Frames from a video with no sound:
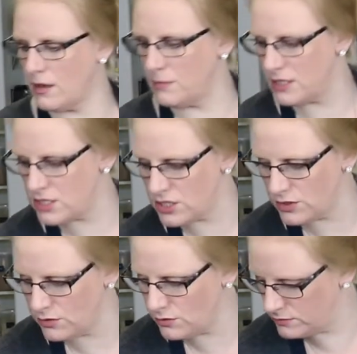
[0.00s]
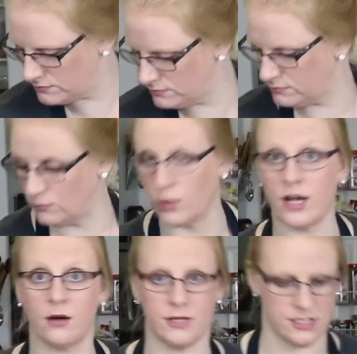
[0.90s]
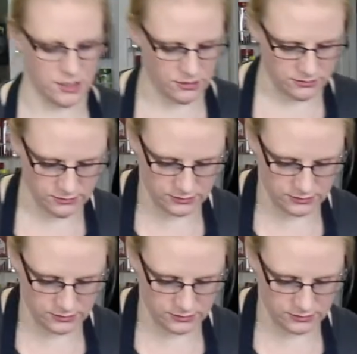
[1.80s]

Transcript: I'm going to do what I always do.